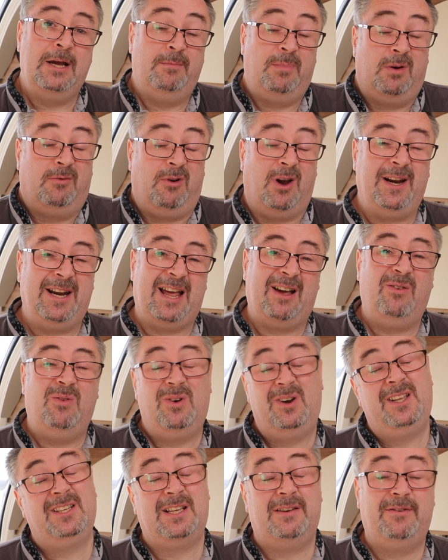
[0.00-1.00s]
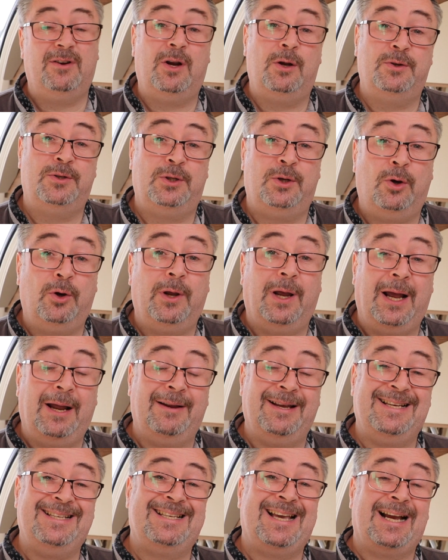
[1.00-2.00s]
But right now, let's have a closer look
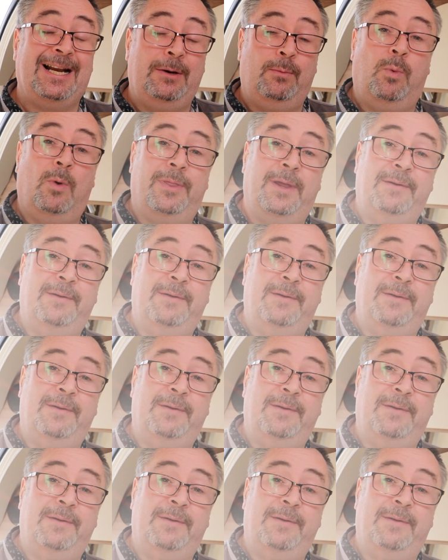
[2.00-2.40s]
at exactly what